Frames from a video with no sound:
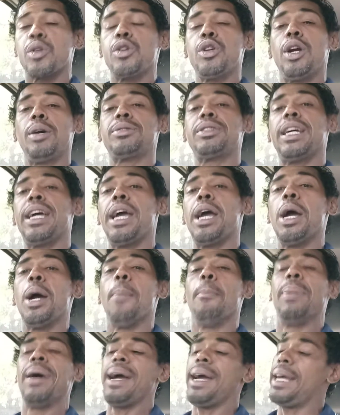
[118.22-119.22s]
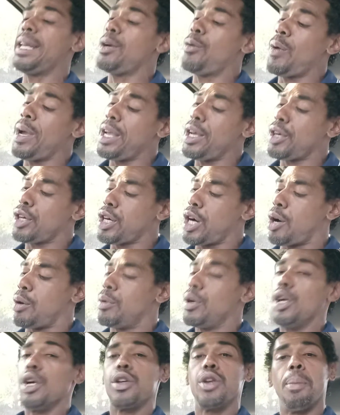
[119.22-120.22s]
You know what I'm saying? But anyway, it
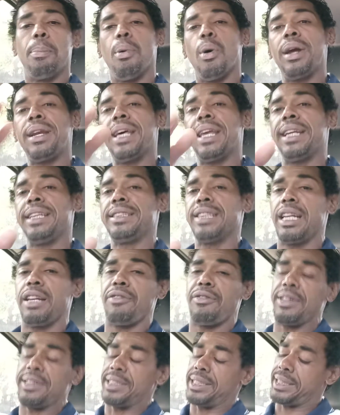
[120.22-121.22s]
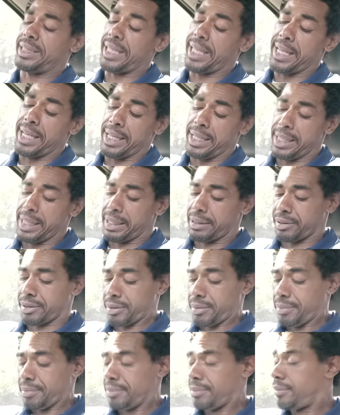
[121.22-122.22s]
go. Your boy Daddy Jellyfish is saying
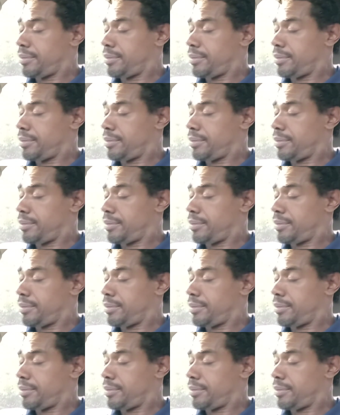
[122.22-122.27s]
this.